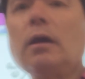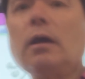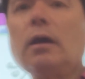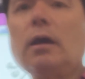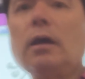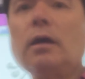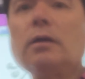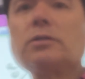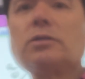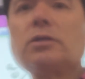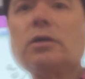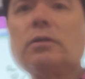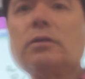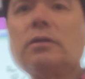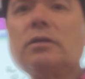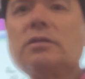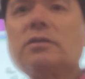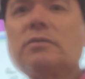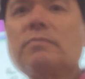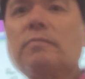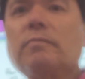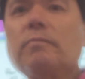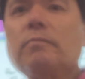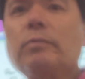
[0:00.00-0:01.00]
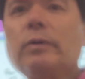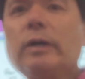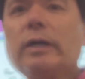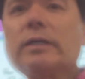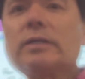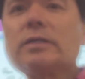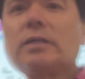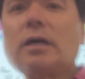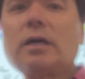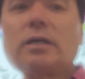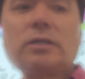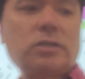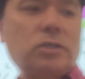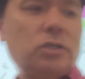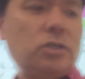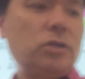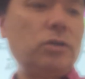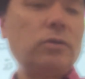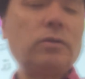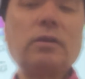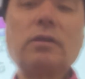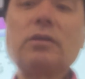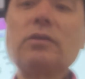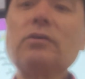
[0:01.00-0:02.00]
And so this brings us
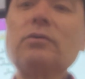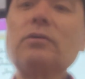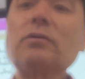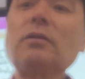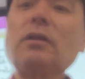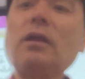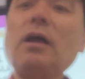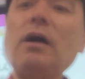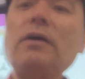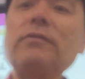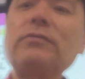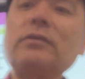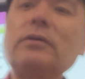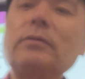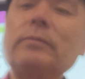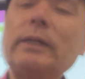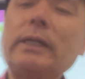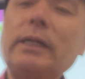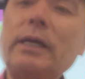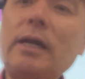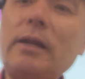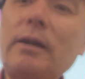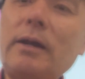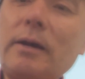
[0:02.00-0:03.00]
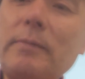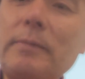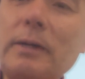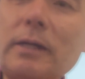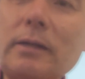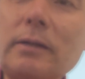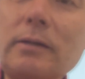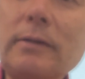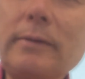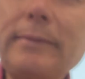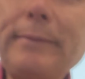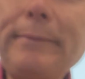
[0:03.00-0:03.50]
to the third law of thermodynamics.